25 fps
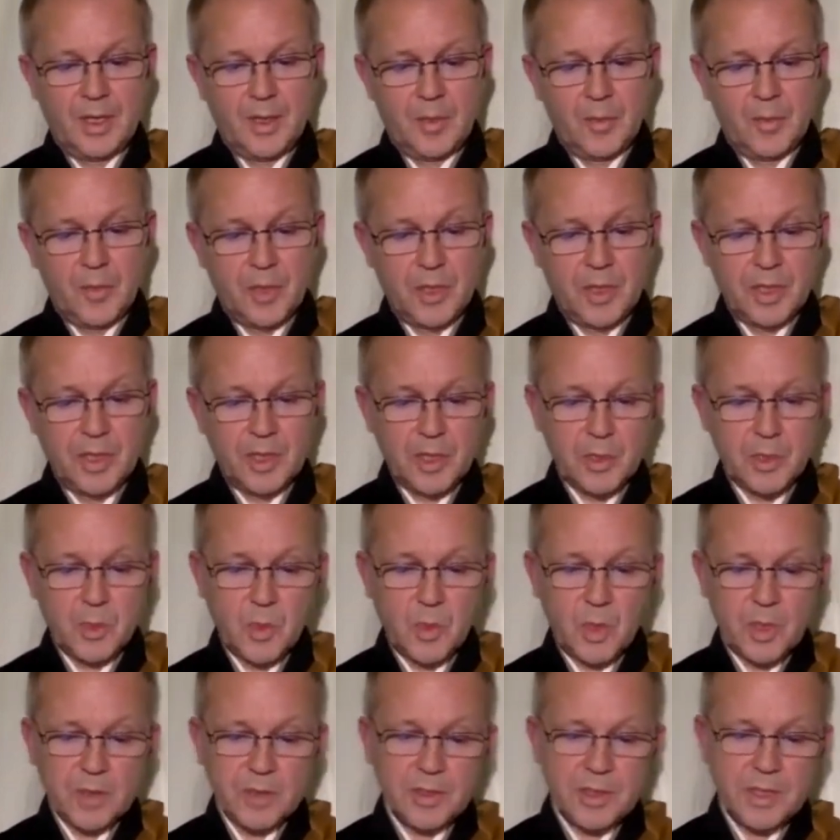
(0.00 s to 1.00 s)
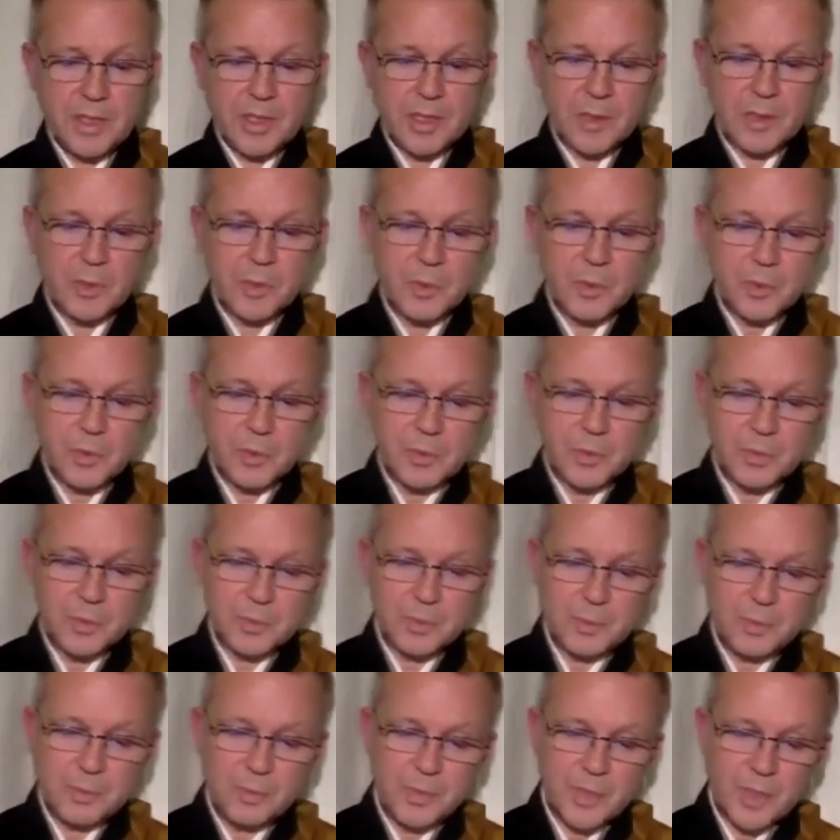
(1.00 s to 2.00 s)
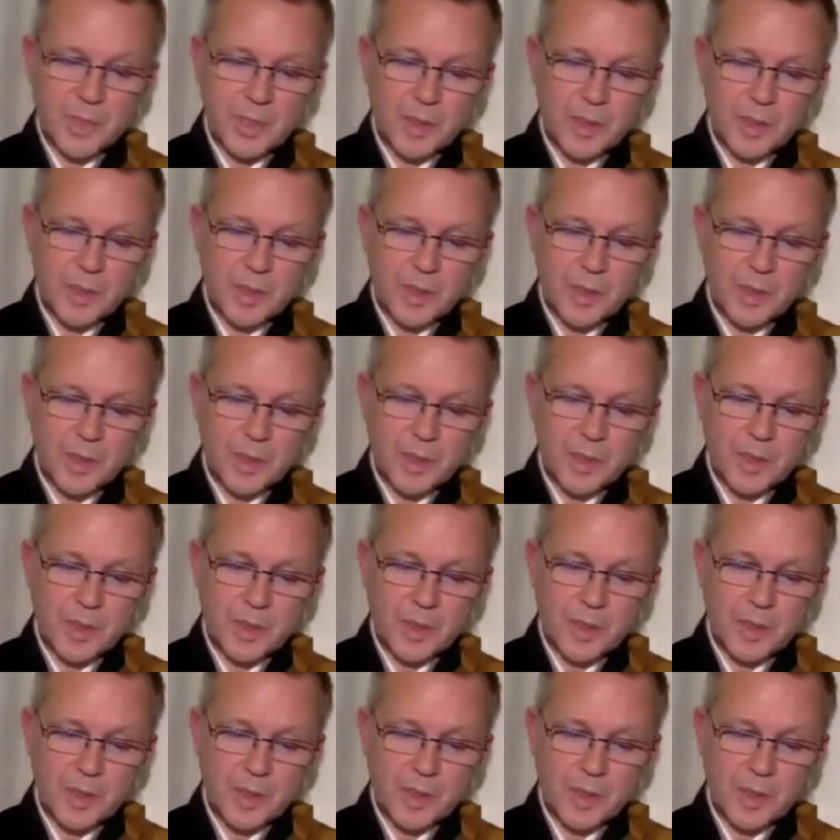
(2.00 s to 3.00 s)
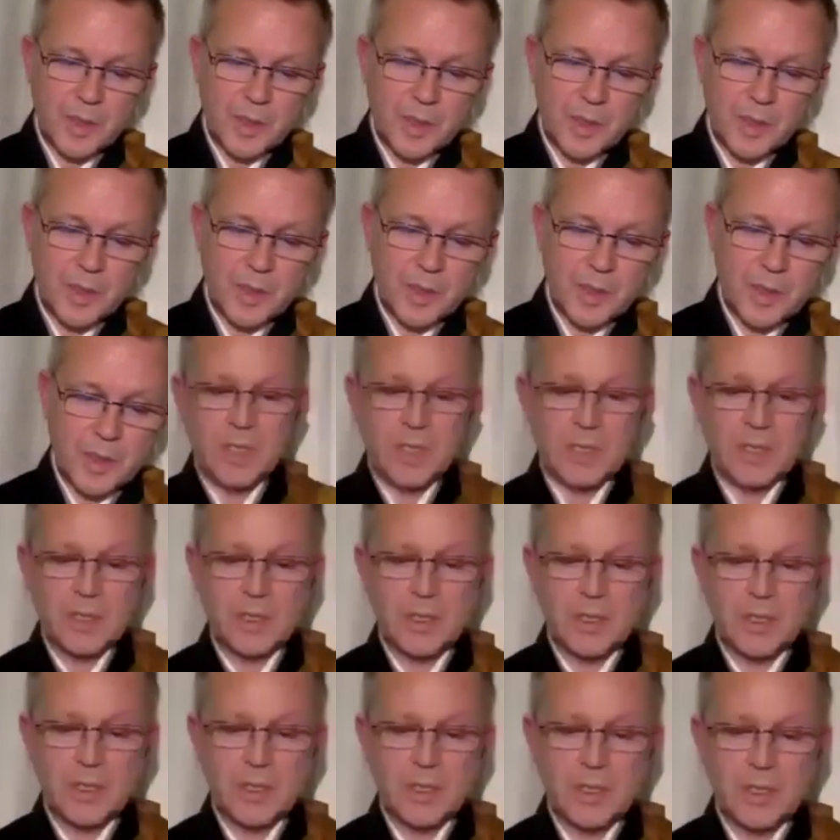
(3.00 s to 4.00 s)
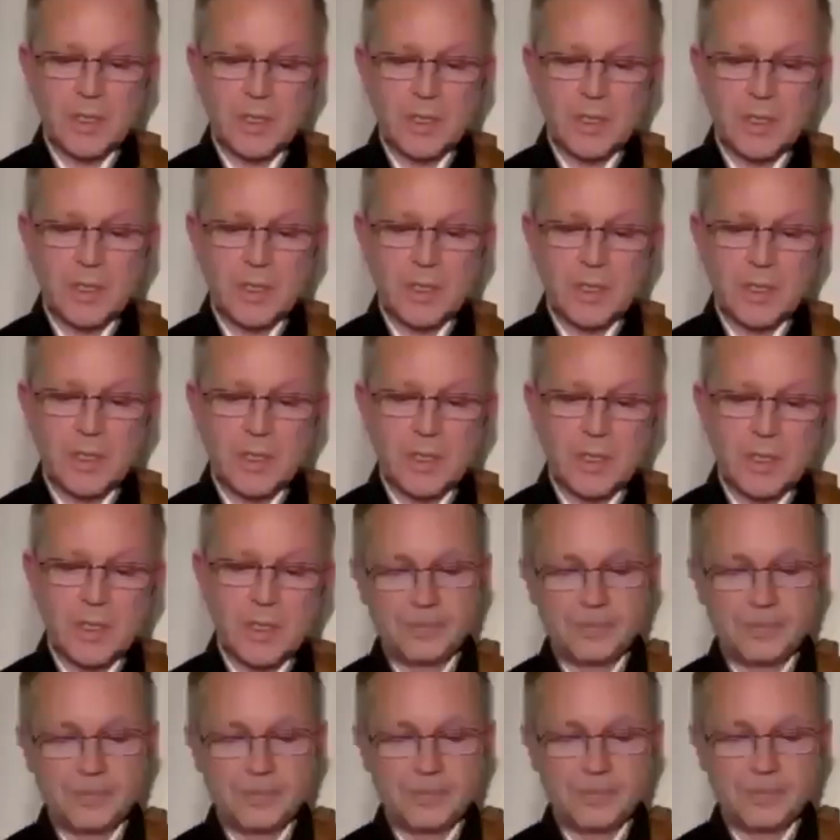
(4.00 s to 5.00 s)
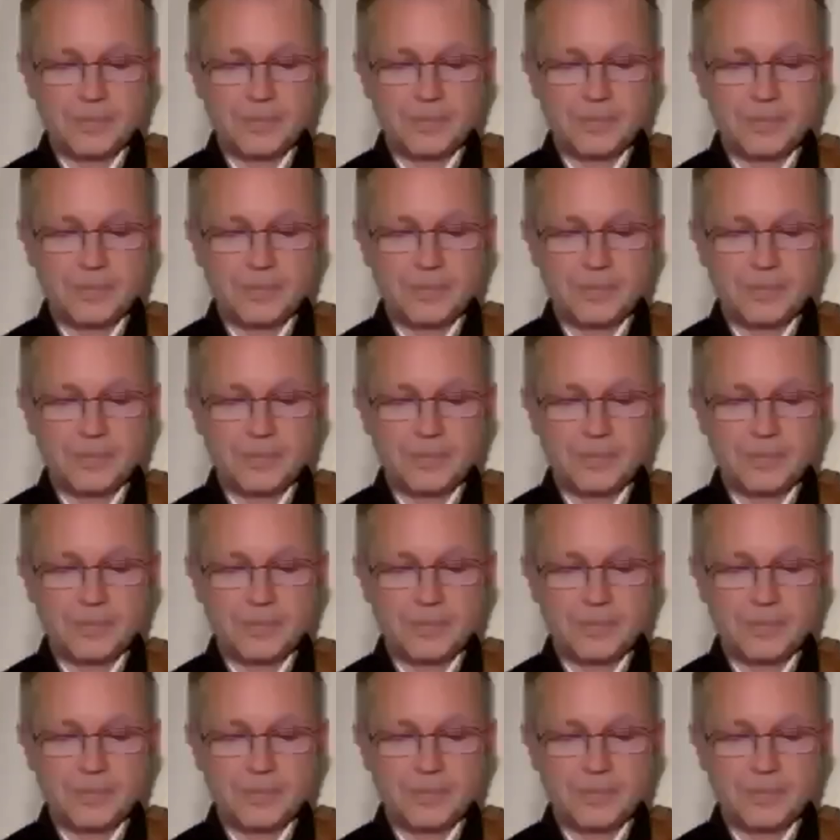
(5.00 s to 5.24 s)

But there's one thing it always remains clear.